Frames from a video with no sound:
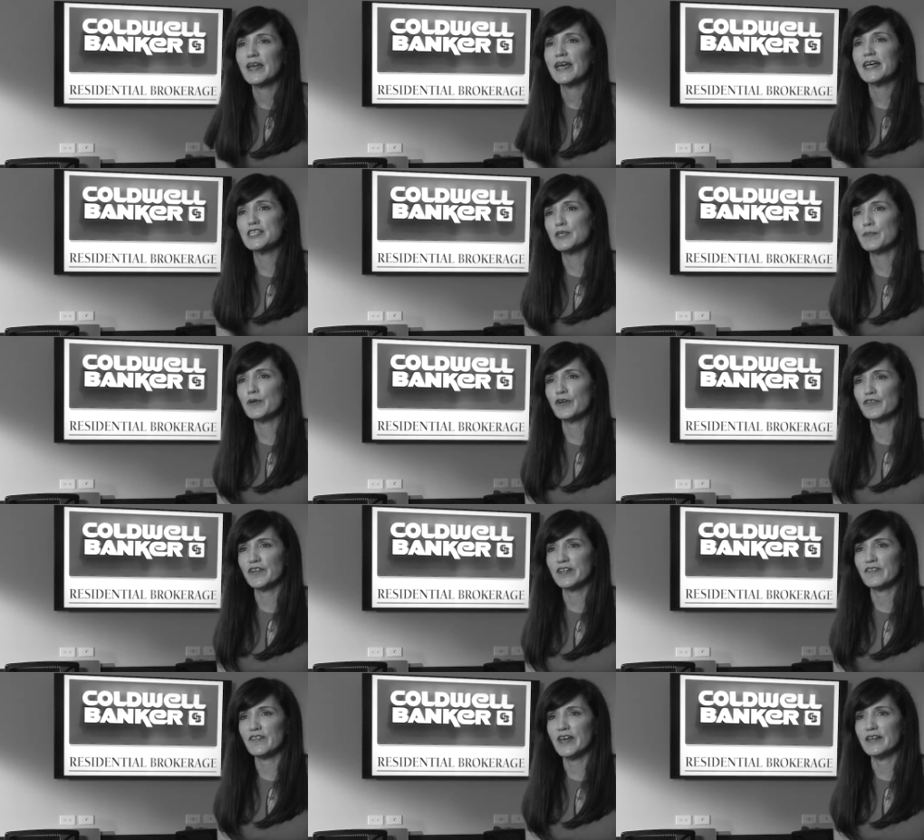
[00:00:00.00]
It's a
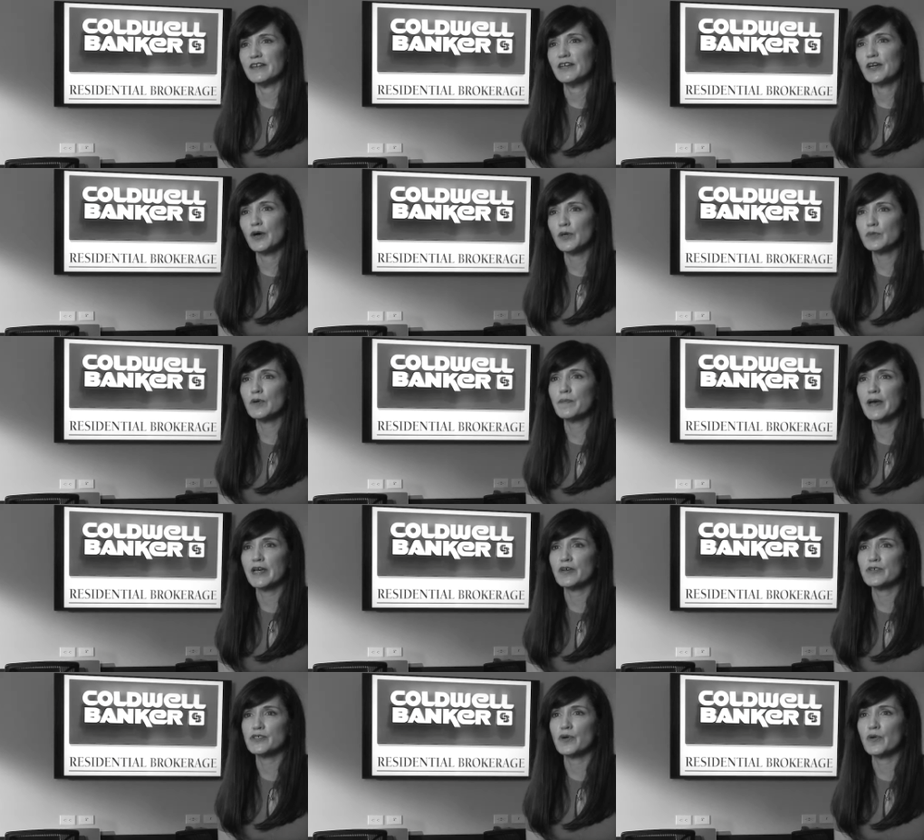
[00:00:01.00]
perfect fit. Coldwell
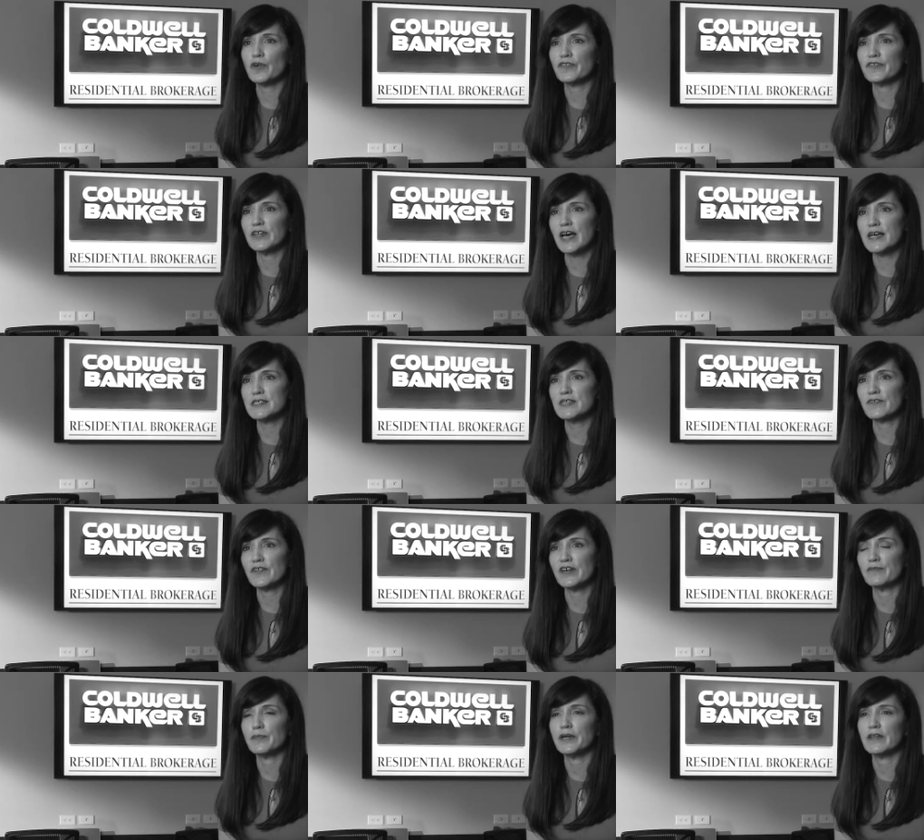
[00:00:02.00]
Banker's core
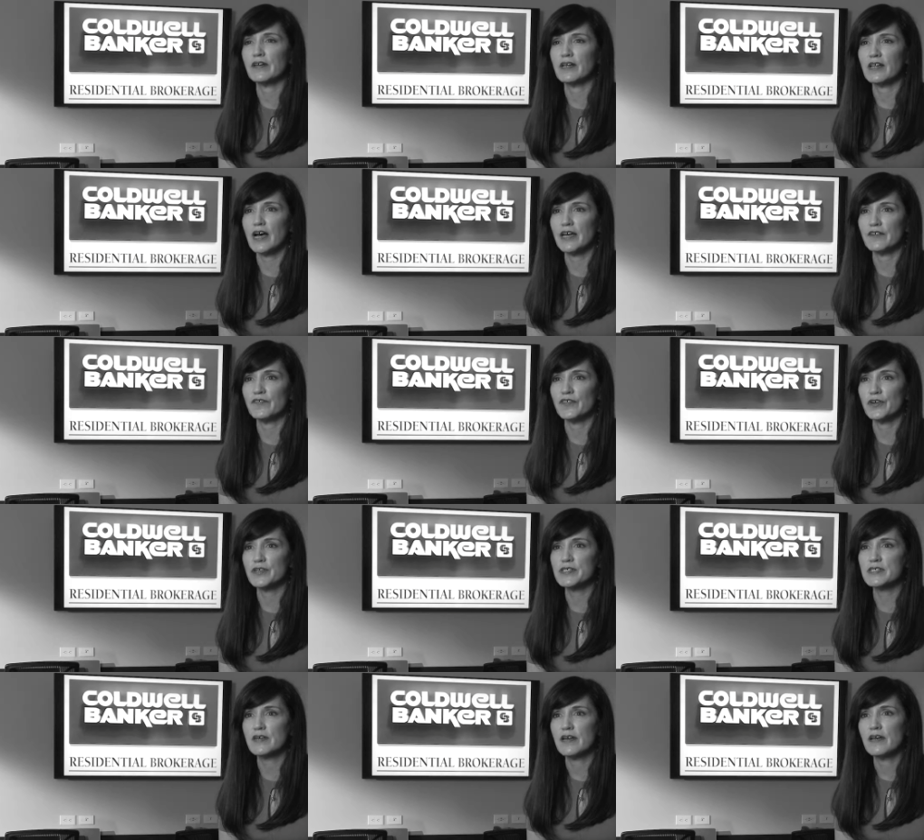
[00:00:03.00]
philosophy of putting the client
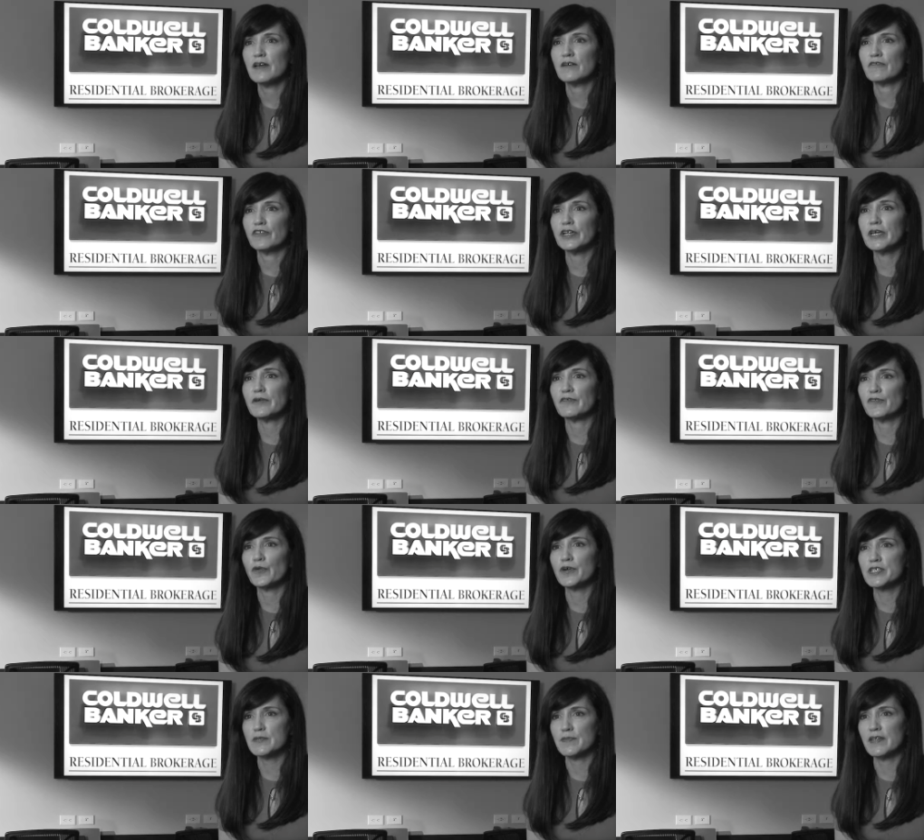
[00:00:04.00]
first really
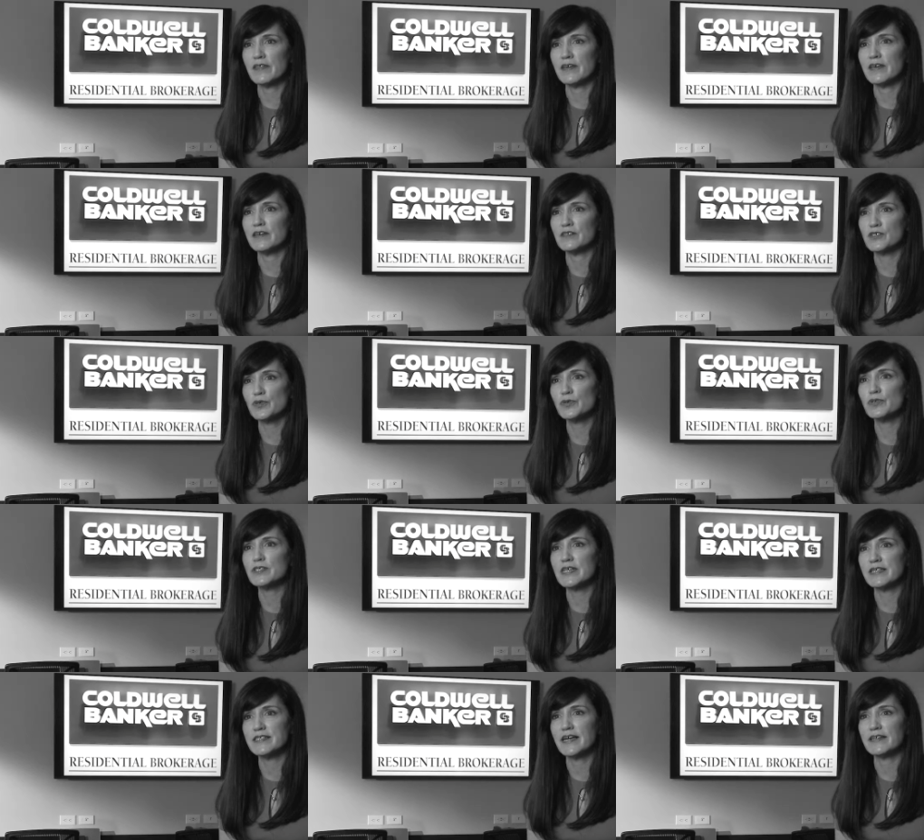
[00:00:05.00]
affords me the
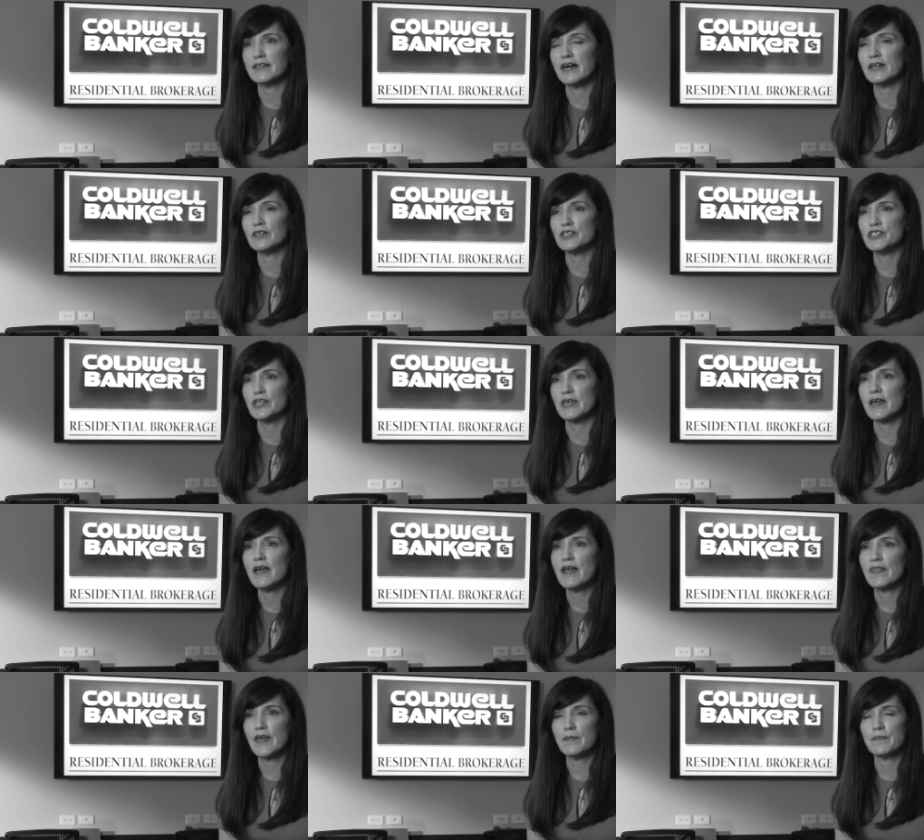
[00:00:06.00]
tools and technology
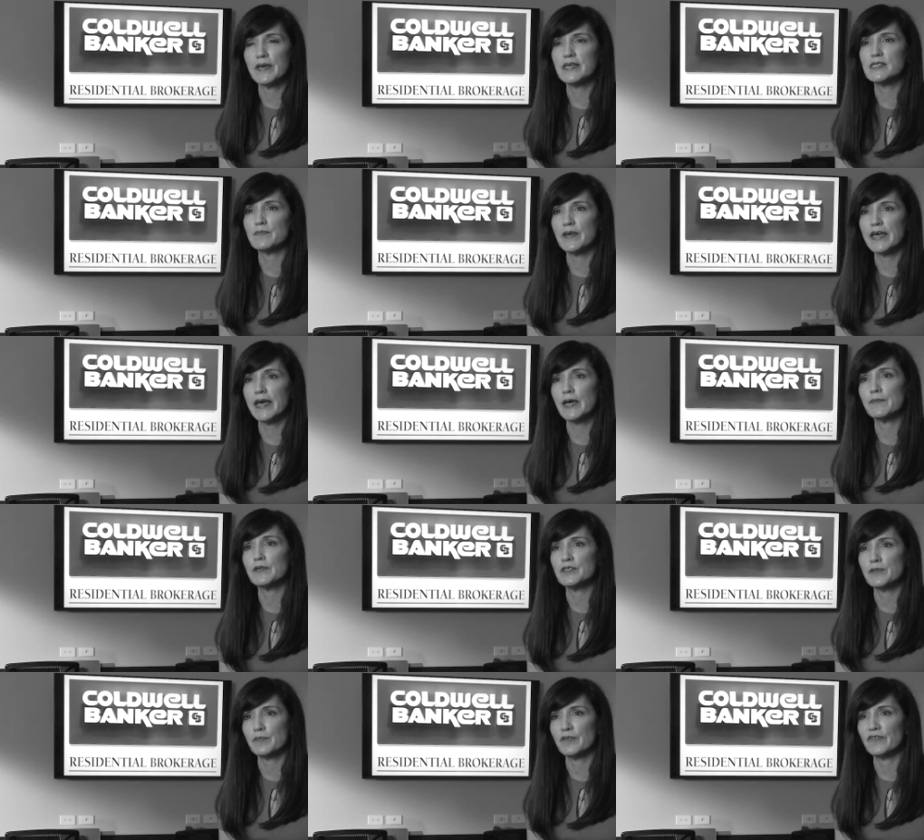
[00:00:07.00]
that makes me
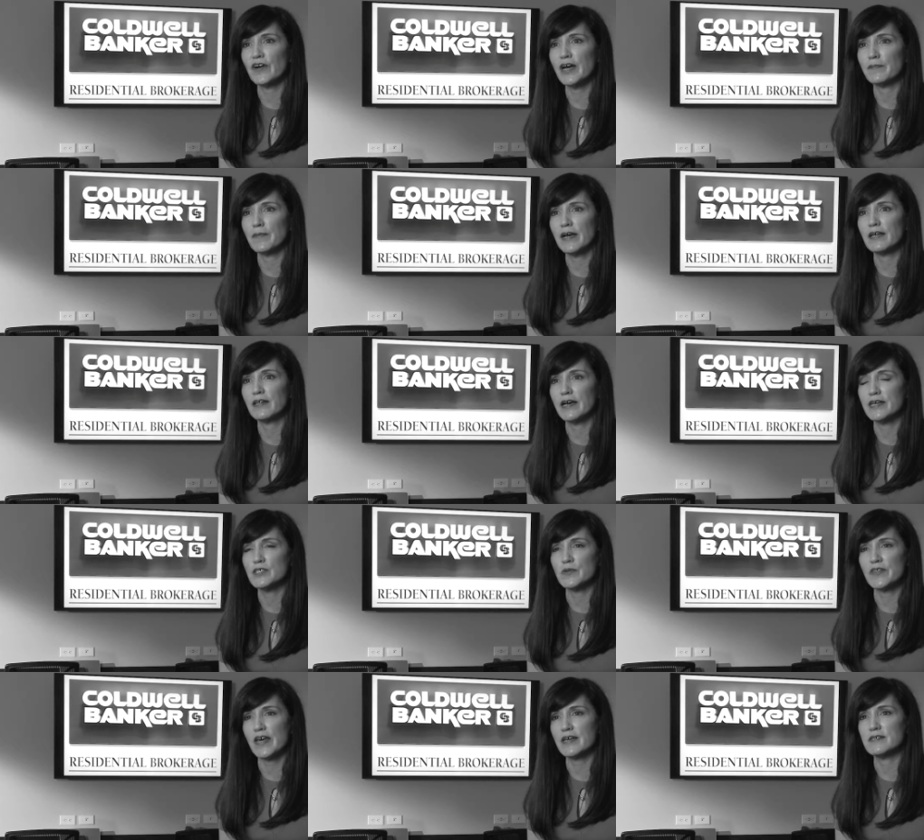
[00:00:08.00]
able to provide my clients
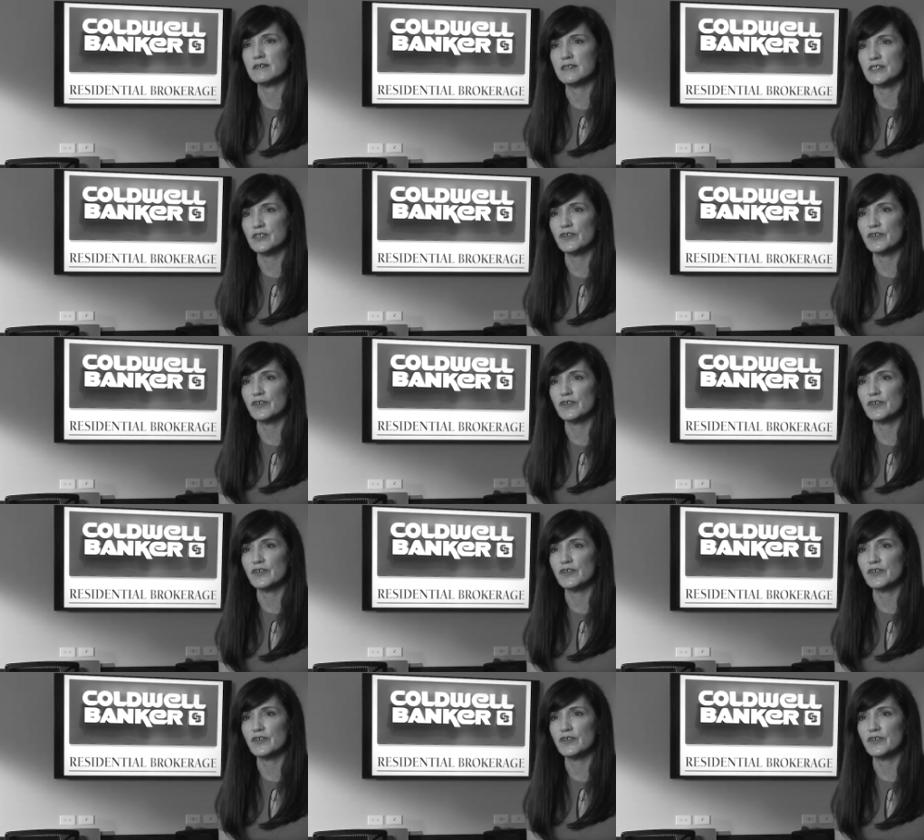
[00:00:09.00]
with excellent